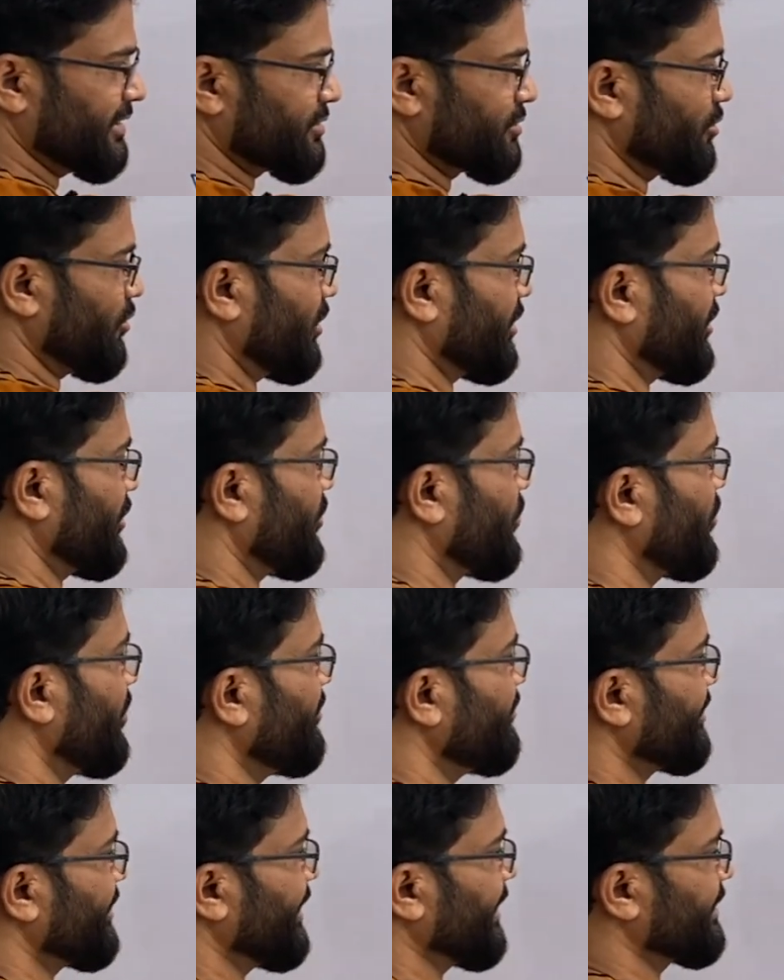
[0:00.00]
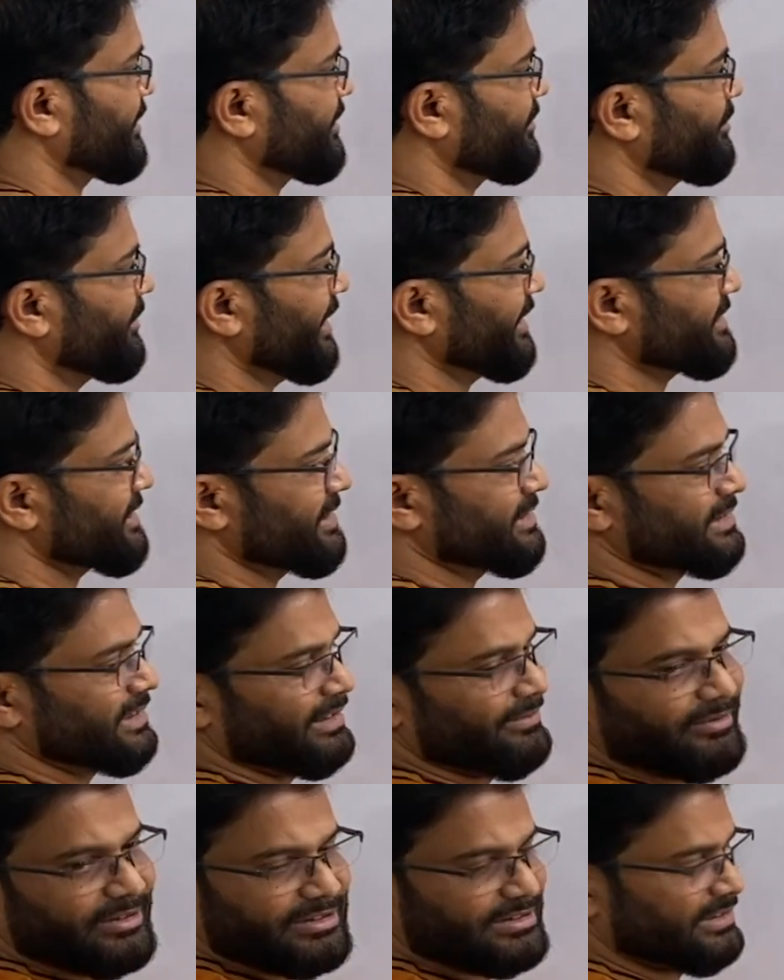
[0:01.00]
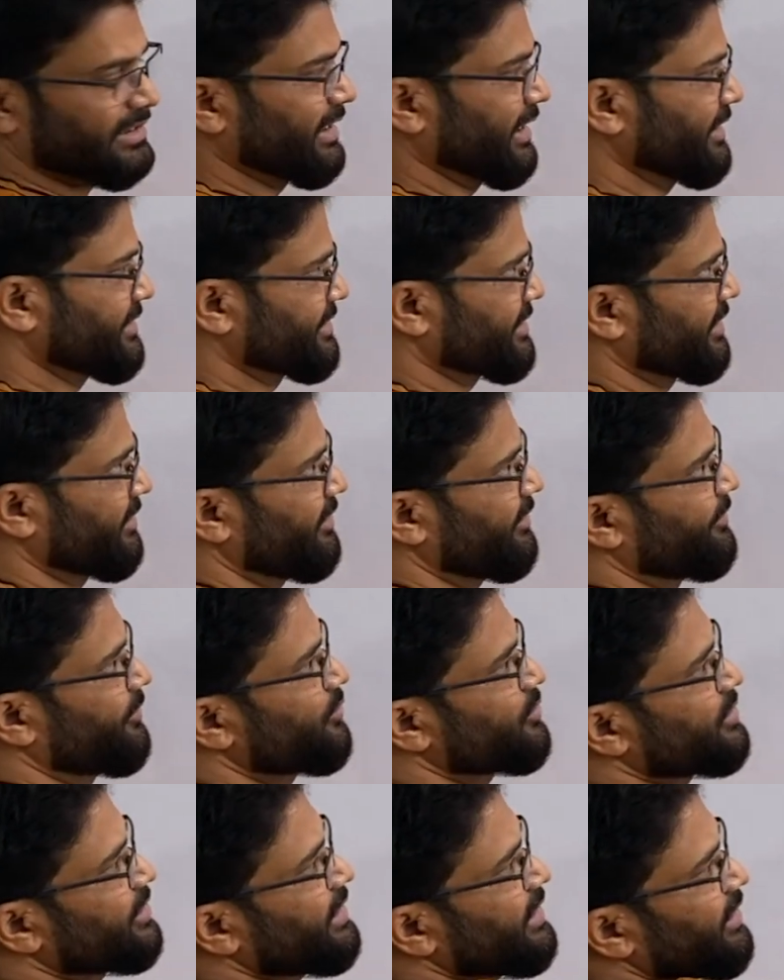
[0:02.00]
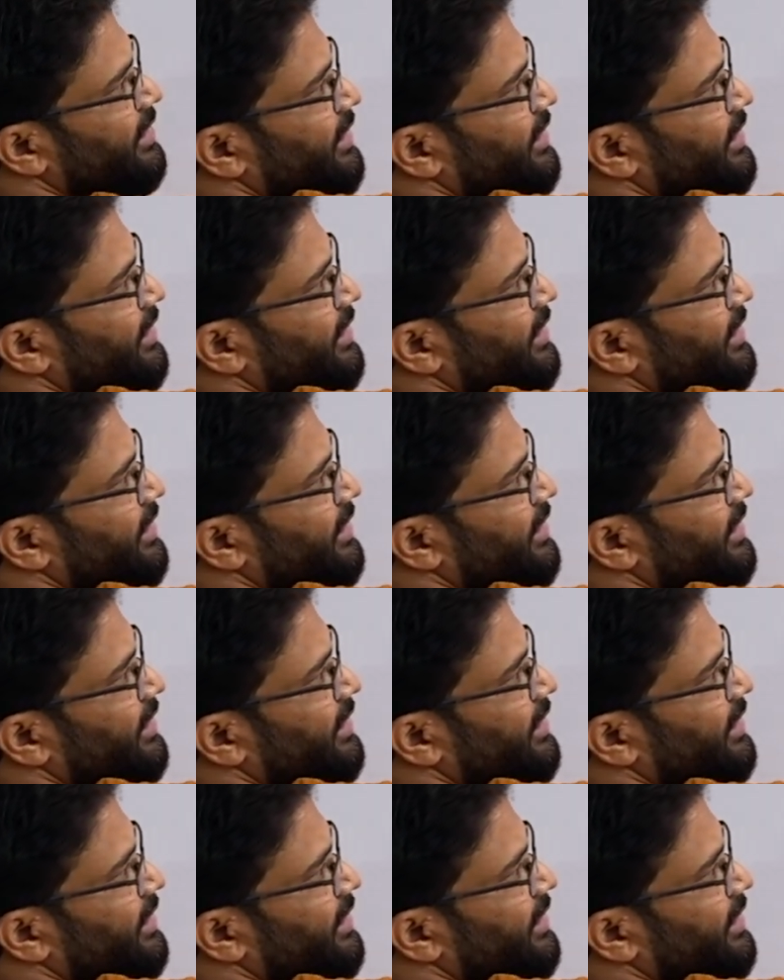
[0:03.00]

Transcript: not equal, take the max and 7 is the answer. If you see,